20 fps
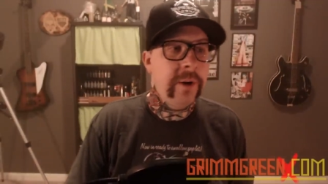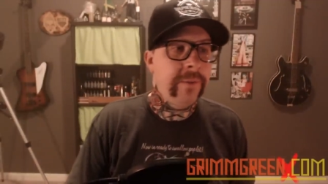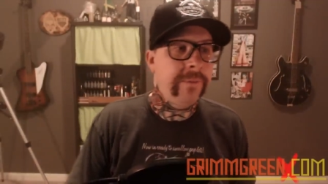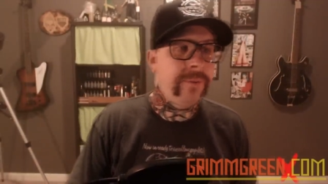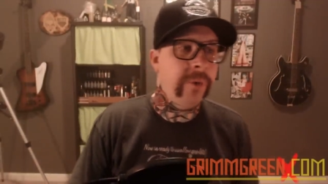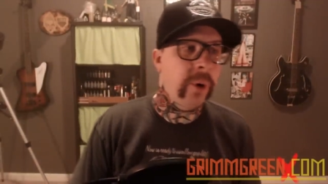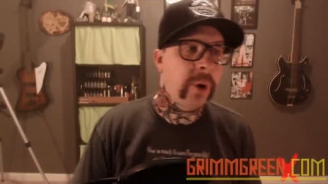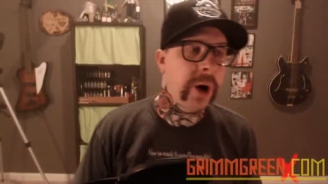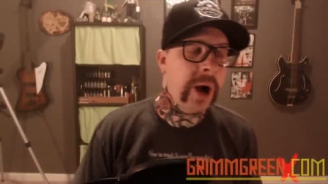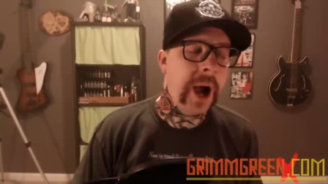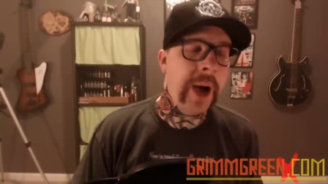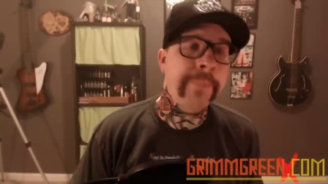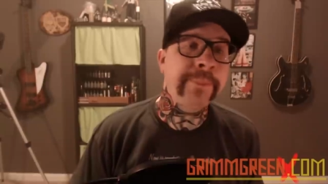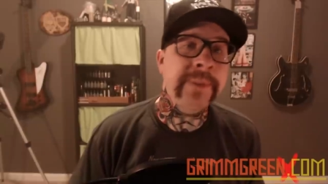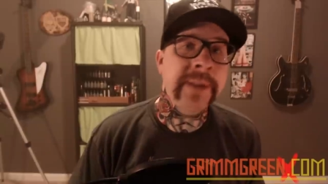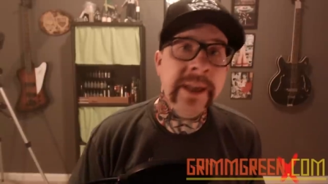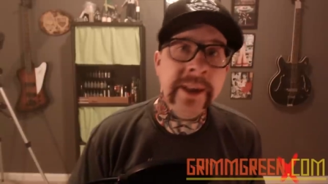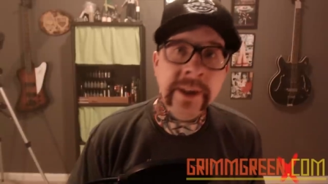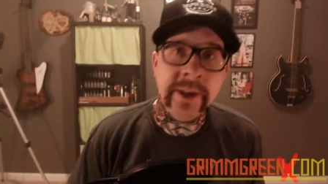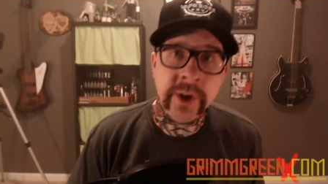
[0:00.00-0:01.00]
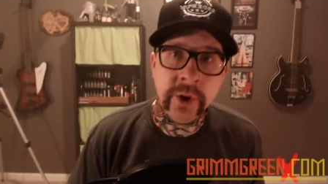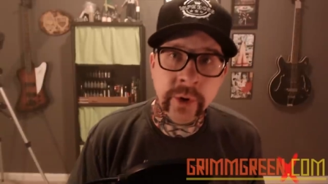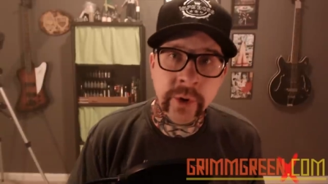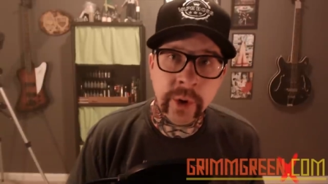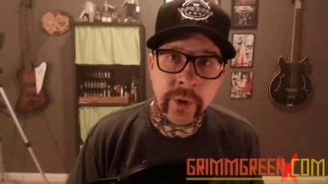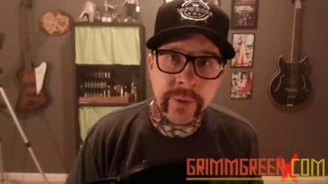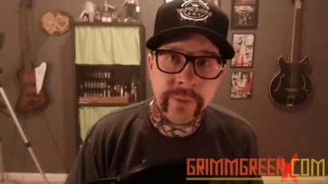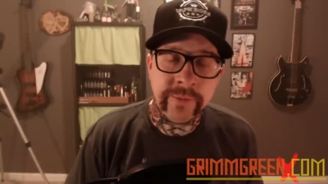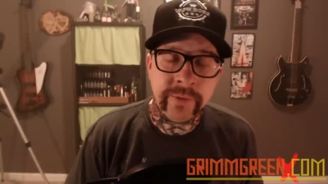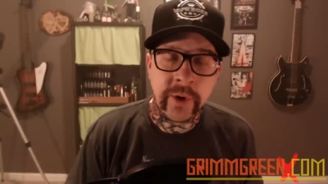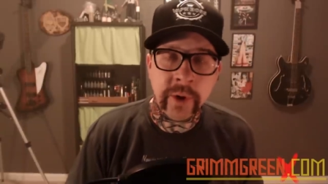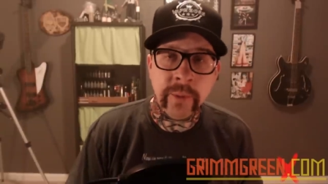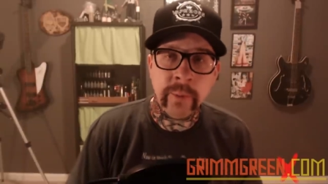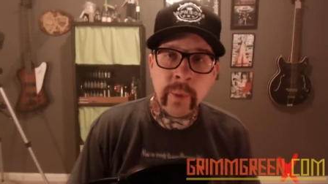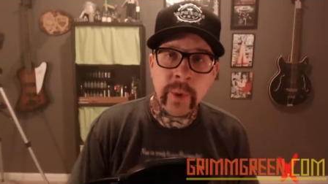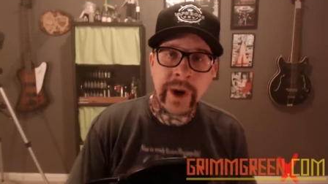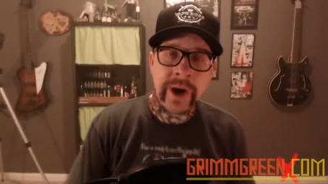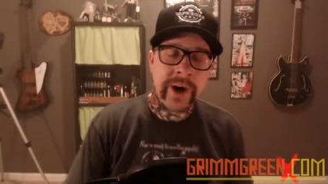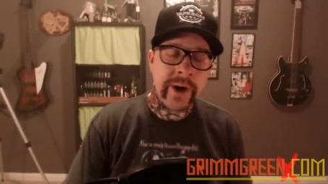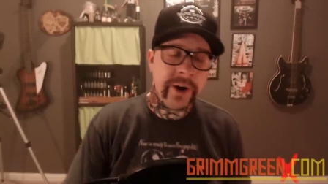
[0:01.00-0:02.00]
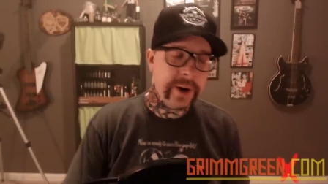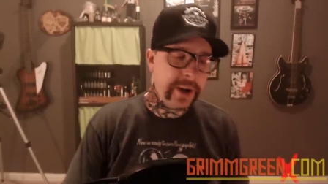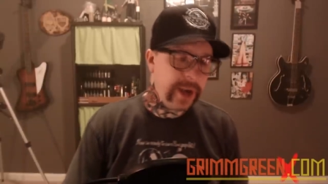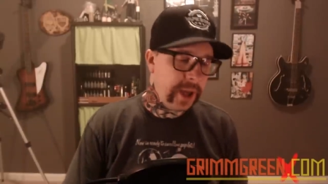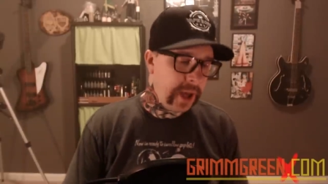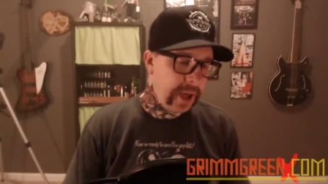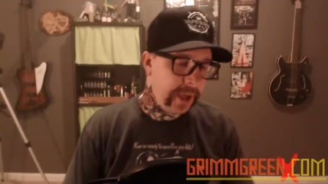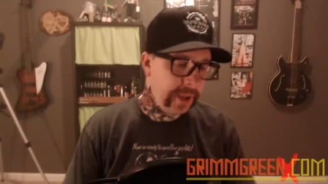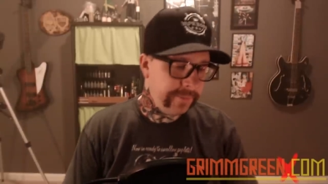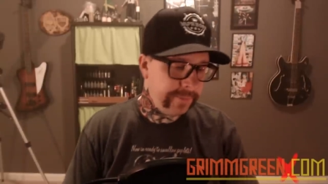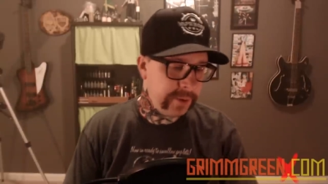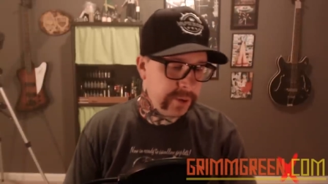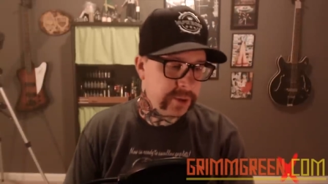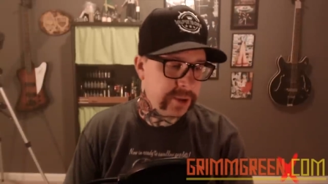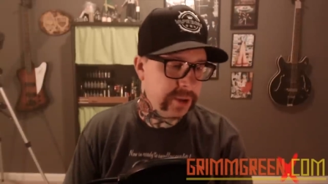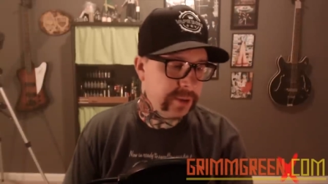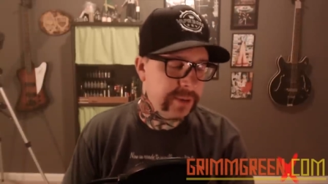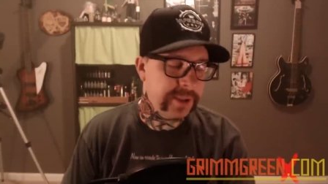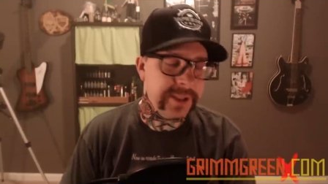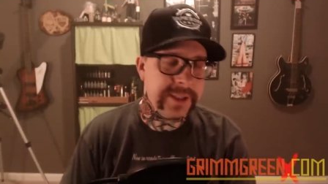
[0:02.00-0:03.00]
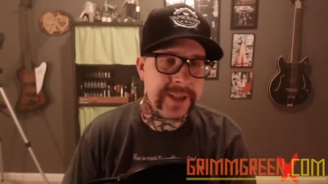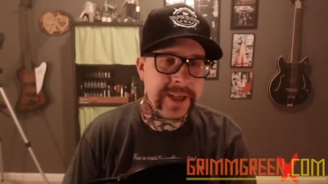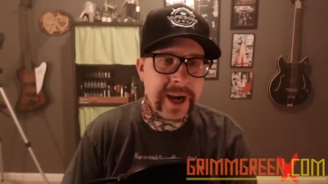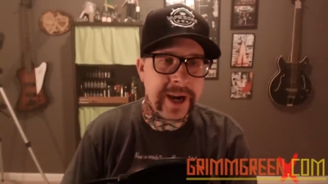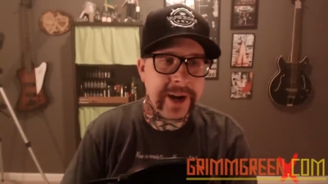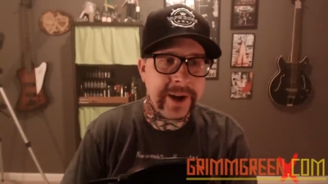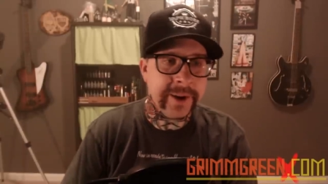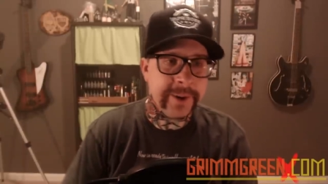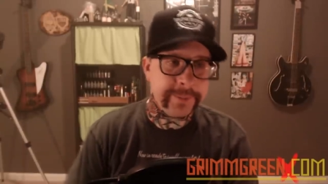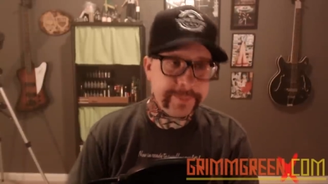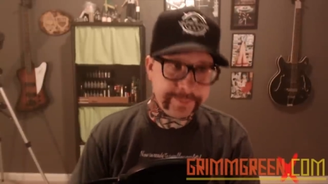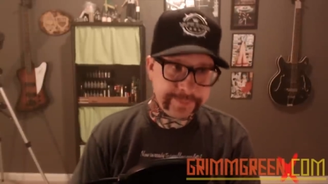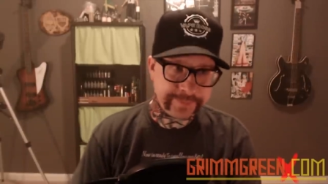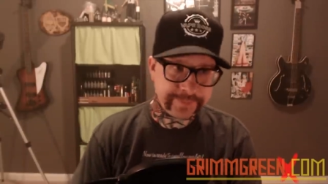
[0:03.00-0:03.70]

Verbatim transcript: for updating your own firmware uh, if you so desire.